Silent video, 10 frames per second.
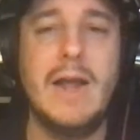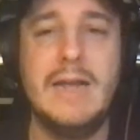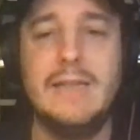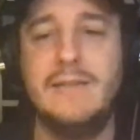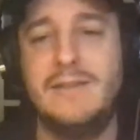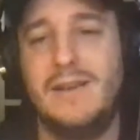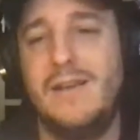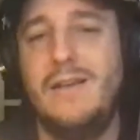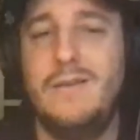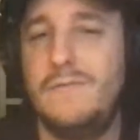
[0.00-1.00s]
And
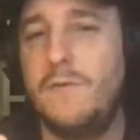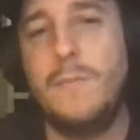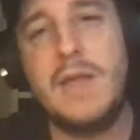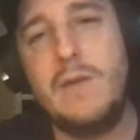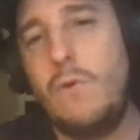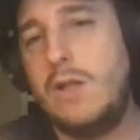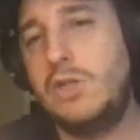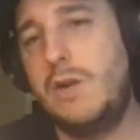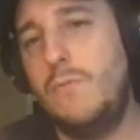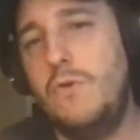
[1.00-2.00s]
for me,
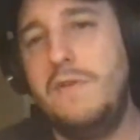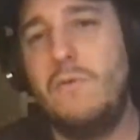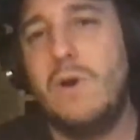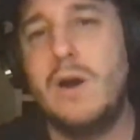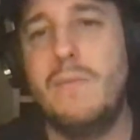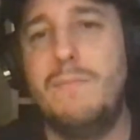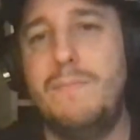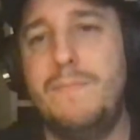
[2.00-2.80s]
watching a movie where